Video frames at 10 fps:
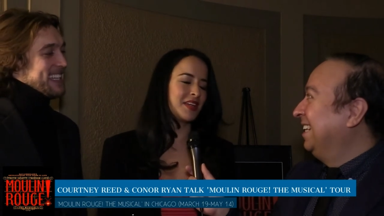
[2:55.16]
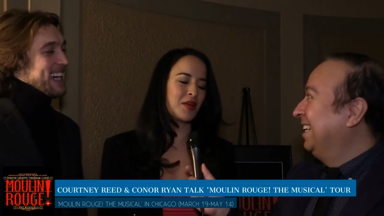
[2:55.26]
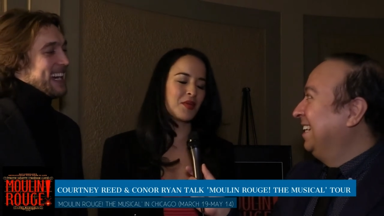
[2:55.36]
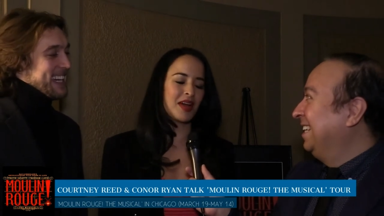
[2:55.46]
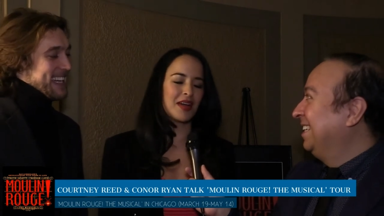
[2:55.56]
Speaker 1: you
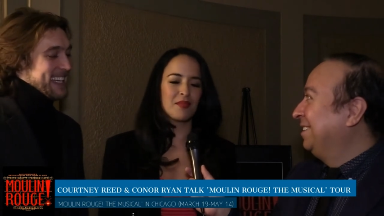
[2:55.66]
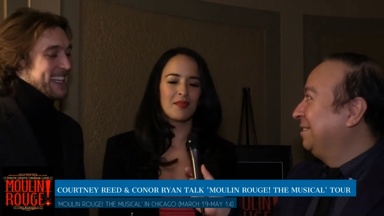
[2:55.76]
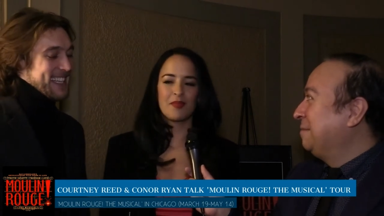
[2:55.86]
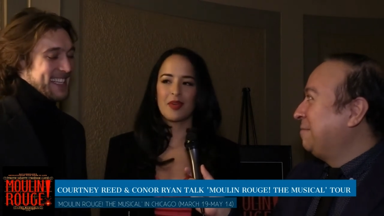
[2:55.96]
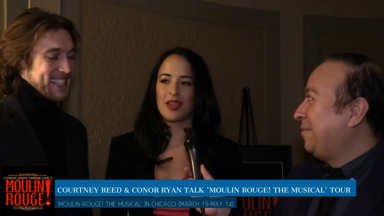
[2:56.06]
know,
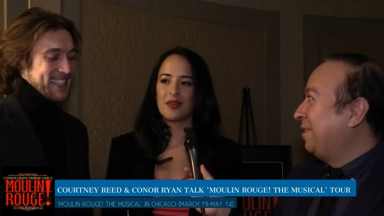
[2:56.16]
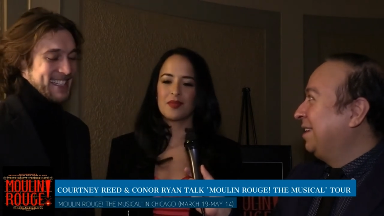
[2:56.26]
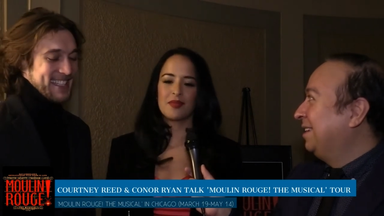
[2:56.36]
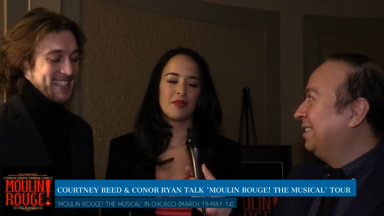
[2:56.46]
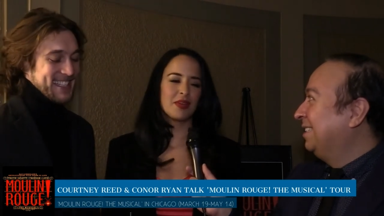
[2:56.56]
um, we
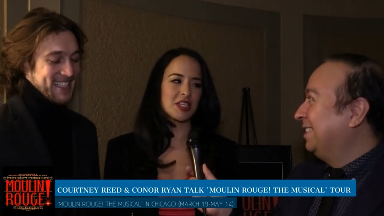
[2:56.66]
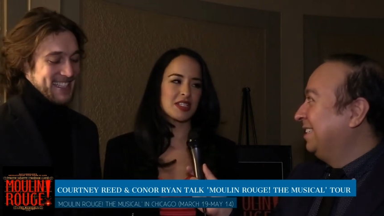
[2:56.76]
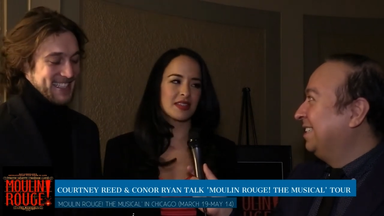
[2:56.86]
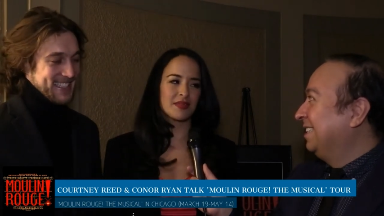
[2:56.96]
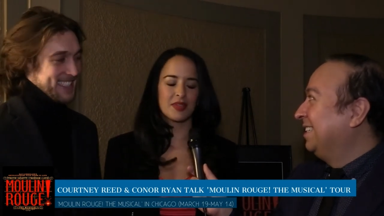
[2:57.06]
we
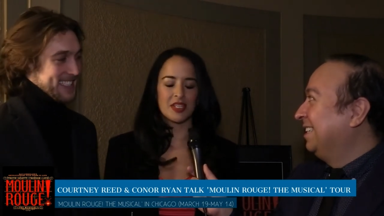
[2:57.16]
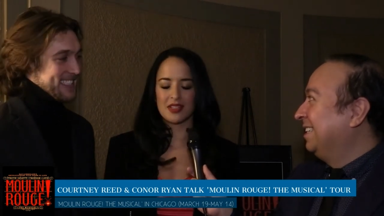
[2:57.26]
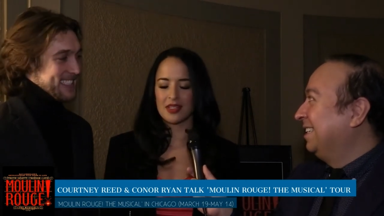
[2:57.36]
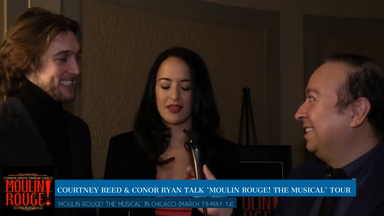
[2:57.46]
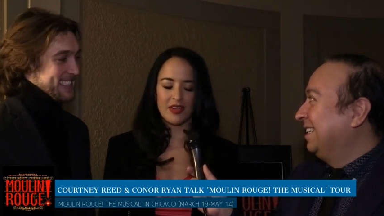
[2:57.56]
just we
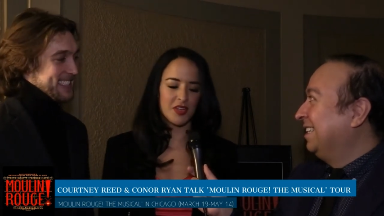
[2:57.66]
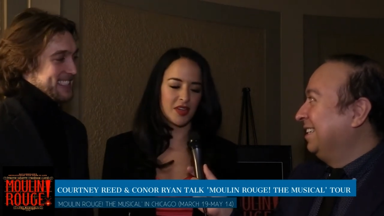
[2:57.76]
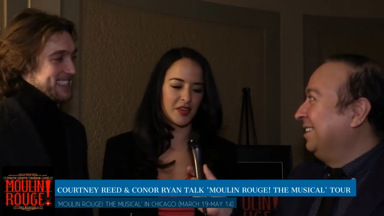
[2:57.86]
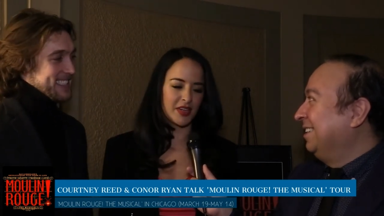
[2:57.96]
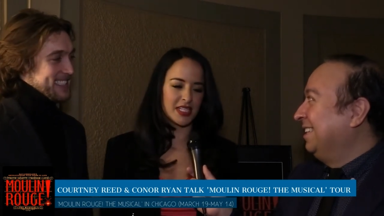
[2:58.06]
just love each
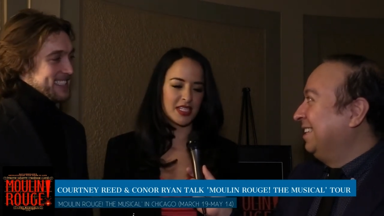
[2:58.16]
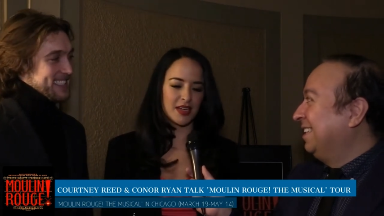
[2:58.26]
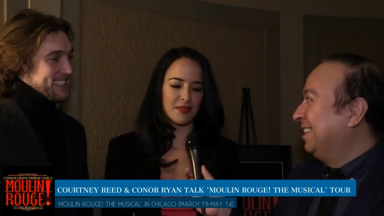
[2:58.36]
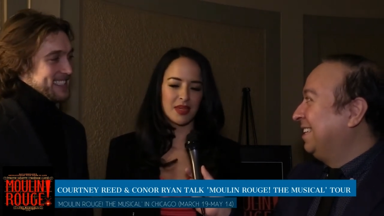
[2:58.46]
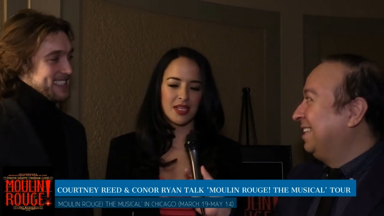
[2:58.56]
other, and
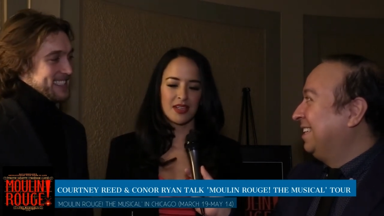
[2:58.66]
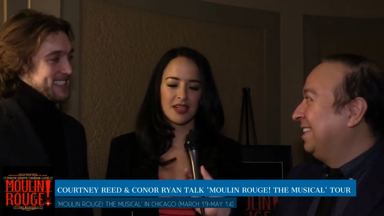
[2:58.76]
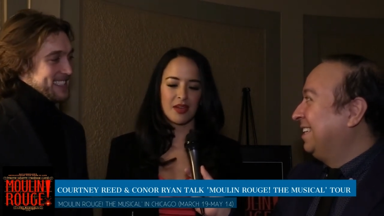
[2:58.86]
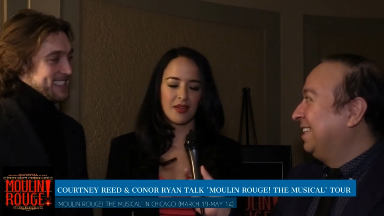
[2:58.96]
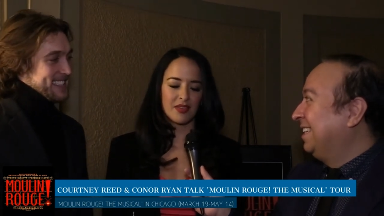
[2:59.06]
um,
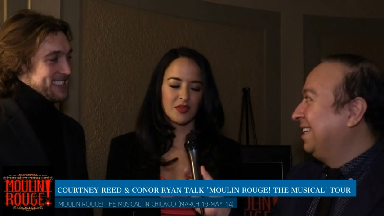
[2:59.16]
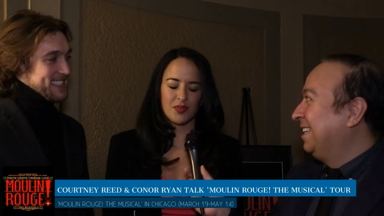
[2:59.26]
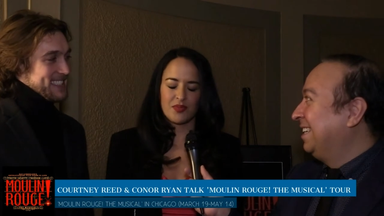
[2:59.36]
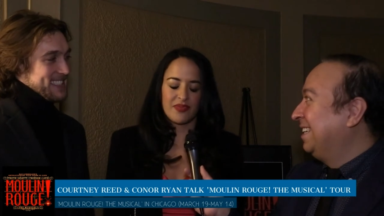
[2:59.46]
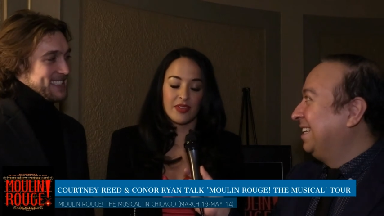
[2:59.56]
I just
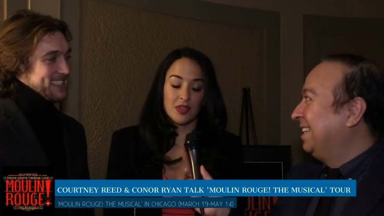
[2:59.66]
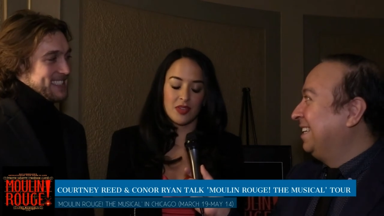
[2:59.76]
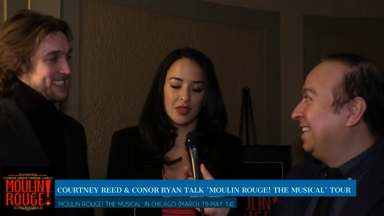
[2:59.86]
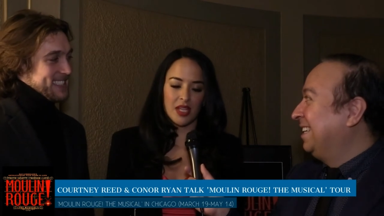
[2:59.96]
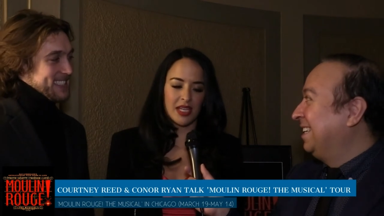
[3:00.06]
feel
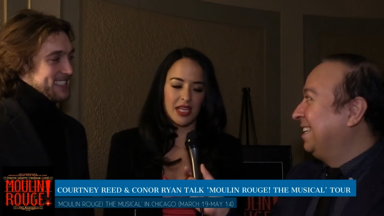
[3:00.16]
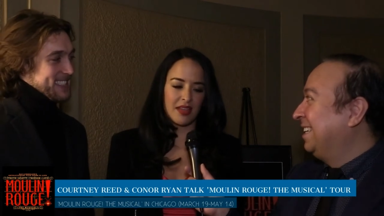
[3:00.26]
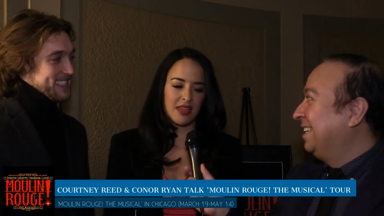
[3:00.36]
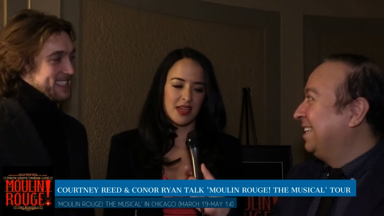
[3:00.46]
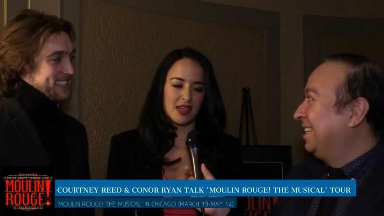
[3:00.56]
so lucky. I
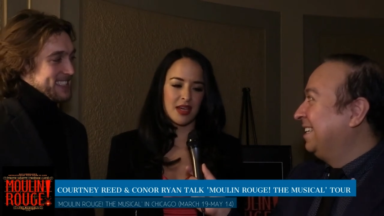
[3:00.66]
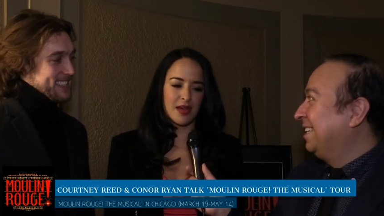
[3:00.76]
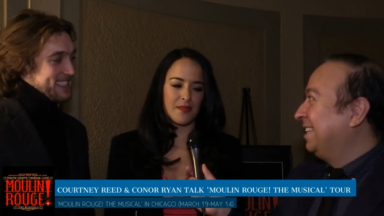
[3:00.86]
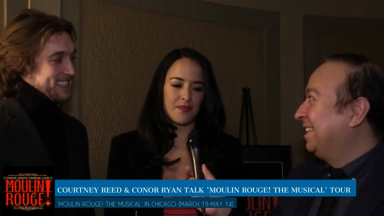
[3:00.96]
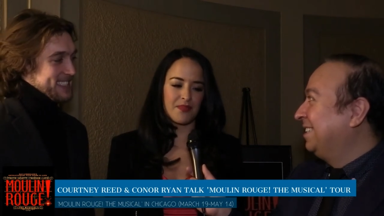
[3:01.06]
think
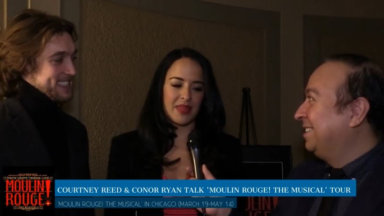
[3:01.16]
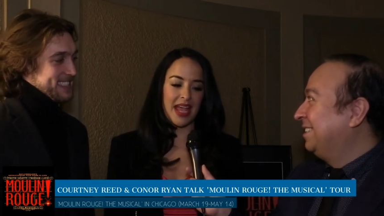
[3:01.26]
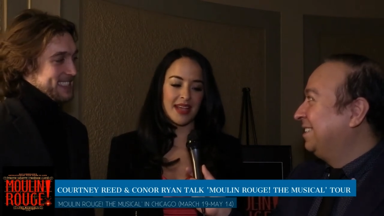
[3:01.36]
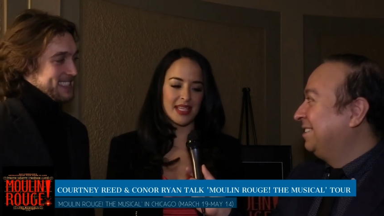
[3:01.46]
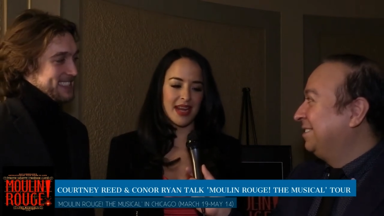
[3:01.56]
um,
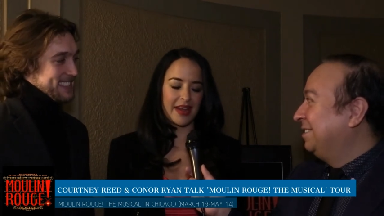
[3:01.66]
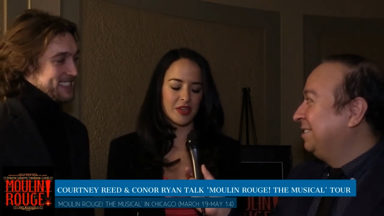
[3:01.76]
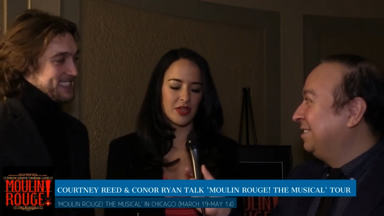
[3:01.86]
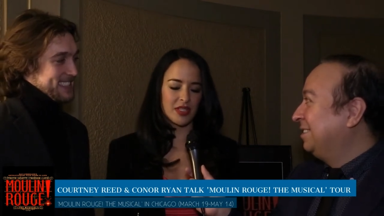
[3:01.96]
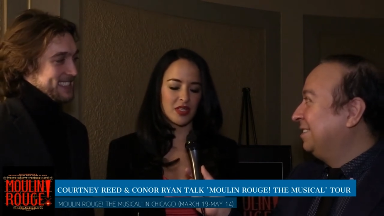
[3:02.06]
as an
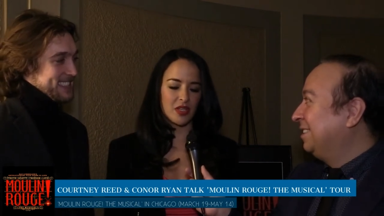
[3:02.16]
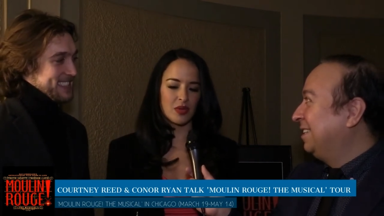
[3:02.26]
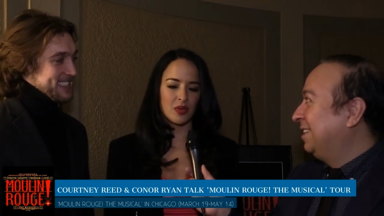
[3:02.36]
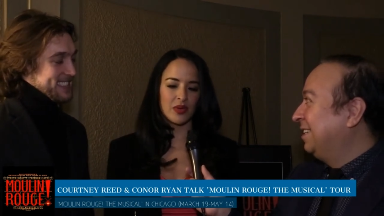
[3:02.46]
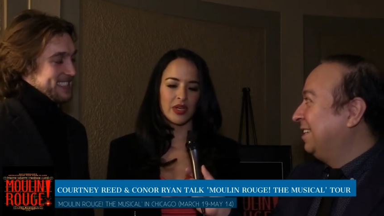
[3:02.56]
actress,
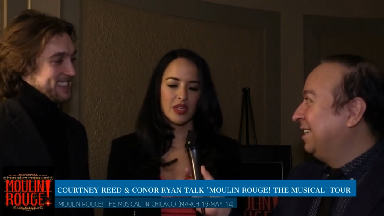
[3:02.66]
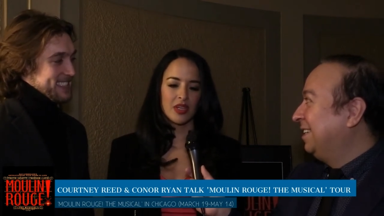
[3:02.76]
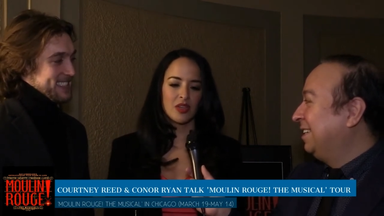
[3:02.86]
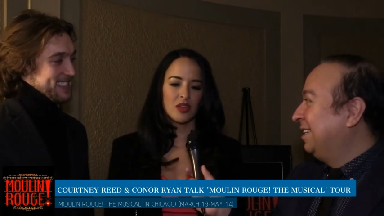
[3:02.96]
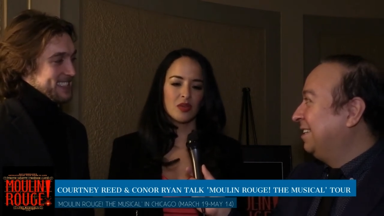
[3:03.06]
you
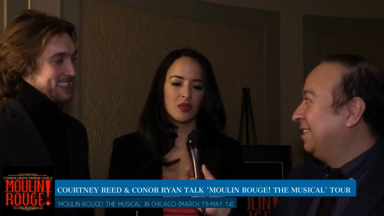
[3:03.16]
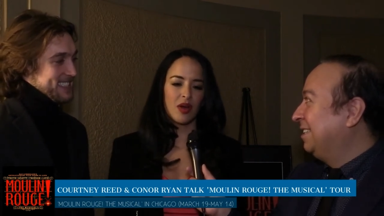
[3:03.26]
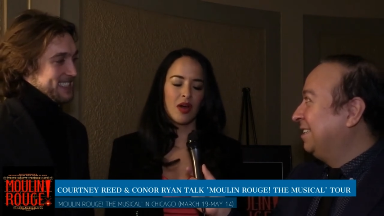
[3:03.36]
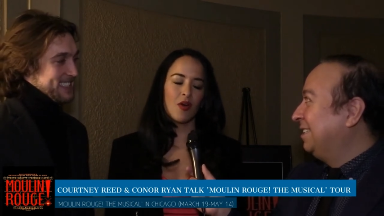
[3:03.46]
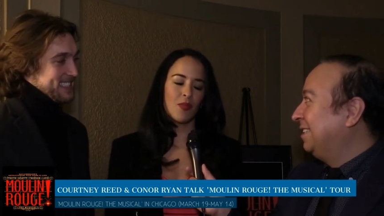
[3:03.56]
you
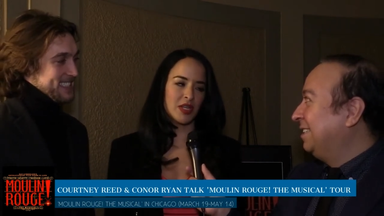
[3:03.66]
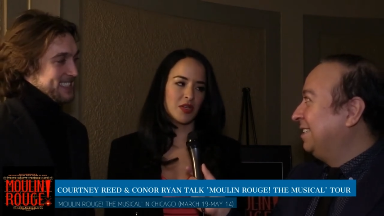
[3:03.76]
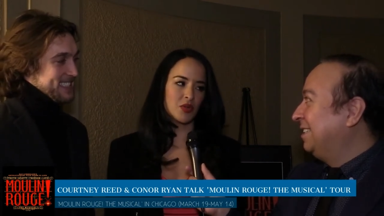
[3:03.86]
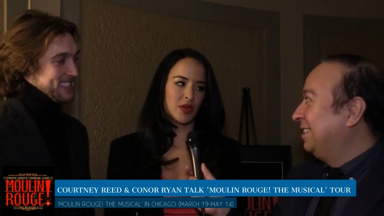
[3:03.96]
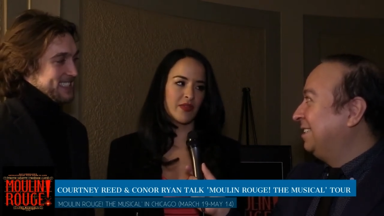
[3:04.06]
hope and you dream